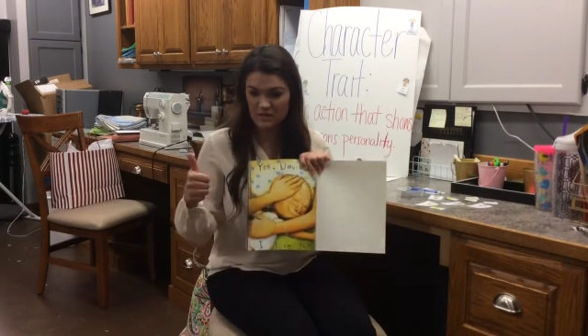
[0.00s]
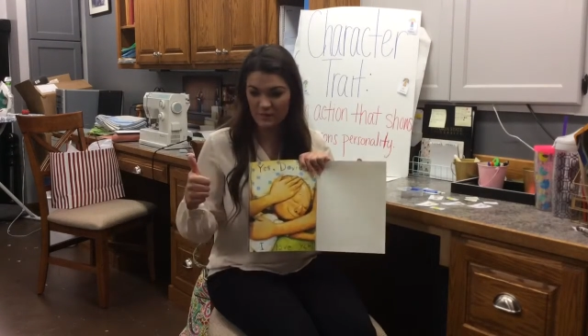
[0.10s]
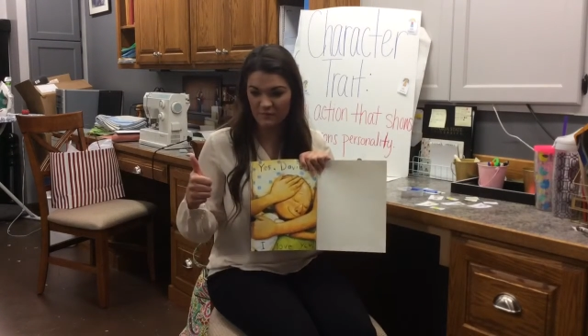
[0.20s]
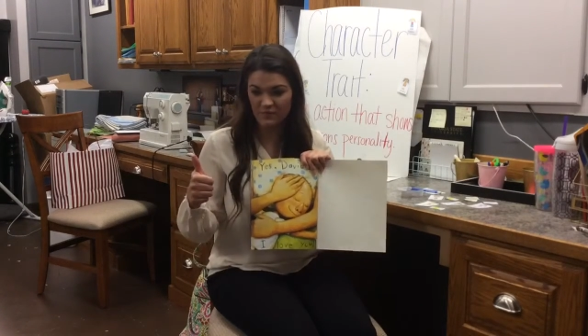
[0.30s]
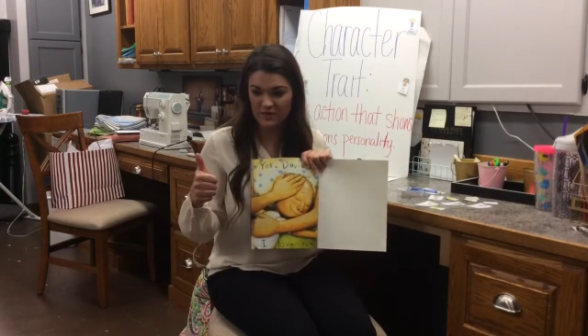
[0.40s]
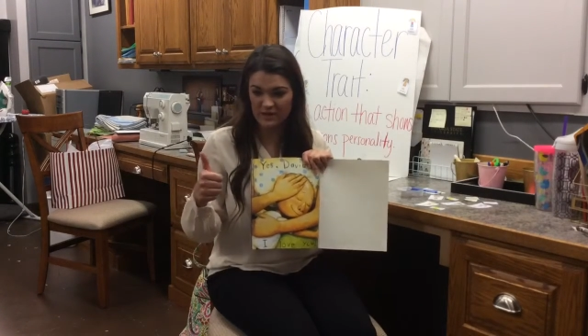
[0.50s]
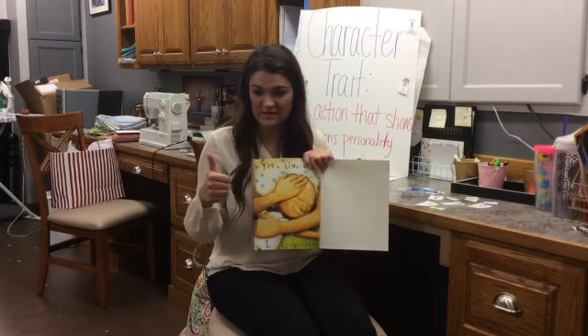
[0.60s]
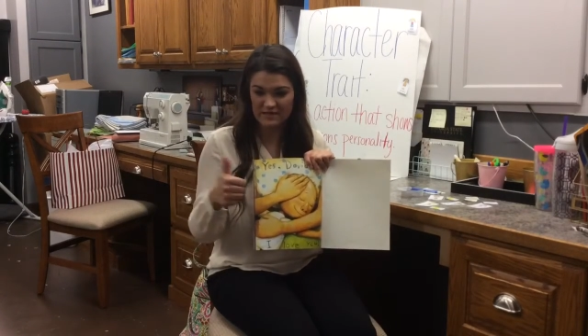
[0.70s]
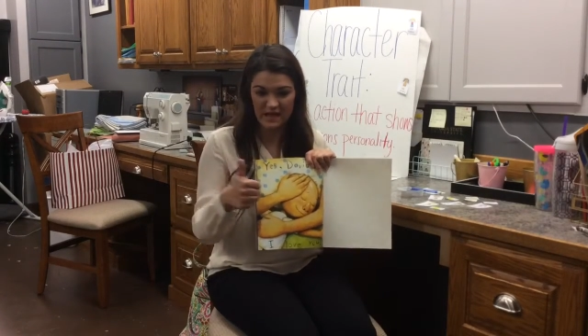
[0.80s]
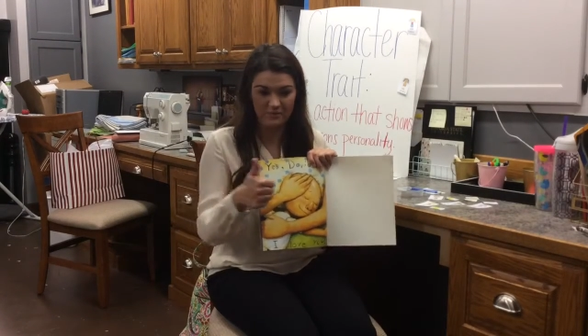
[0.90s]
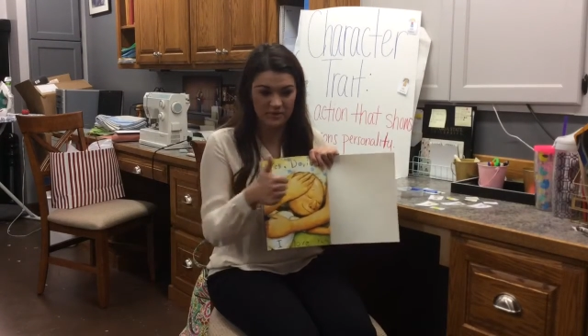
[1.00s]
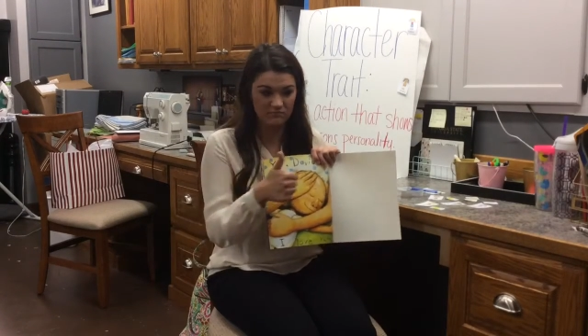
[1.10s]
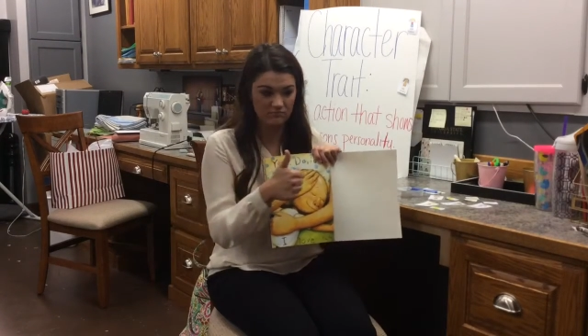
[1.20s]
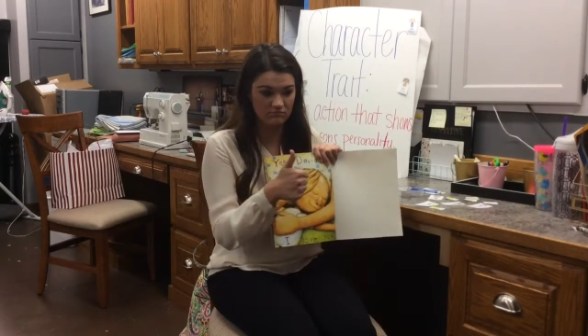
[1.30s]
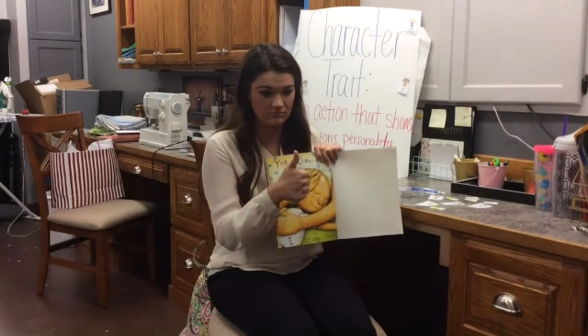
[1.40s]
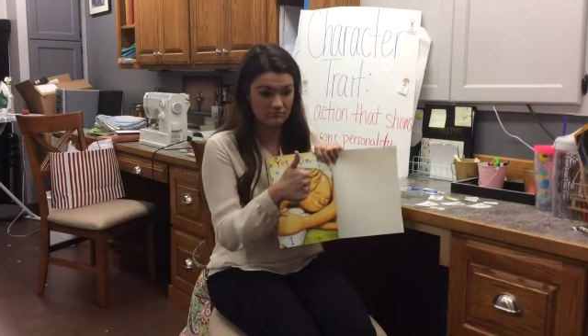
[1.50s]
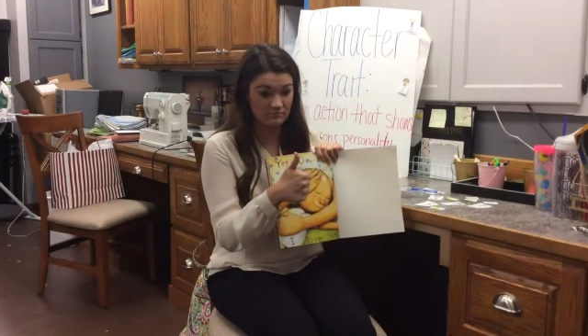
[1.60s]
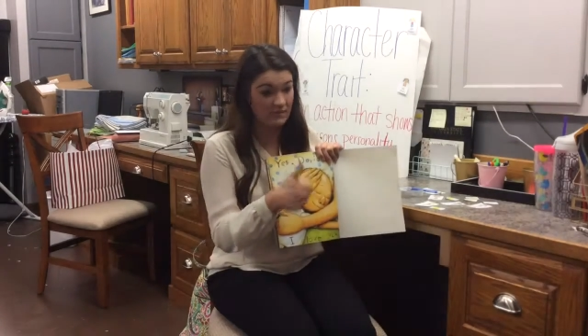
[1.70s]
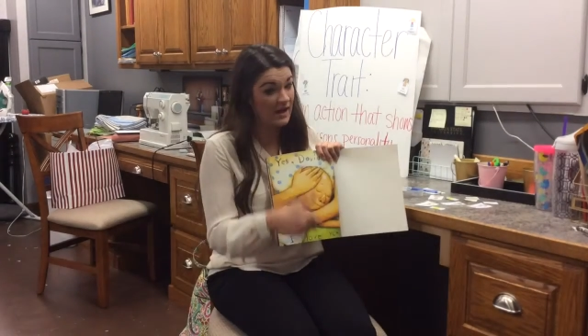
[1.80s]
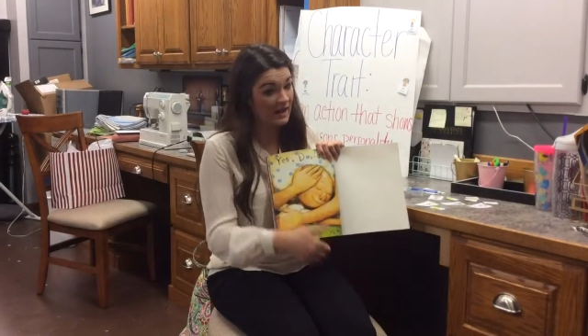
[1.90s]
up if you think he's happy.
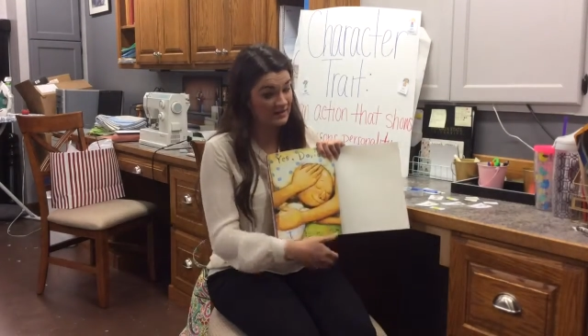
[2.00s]
I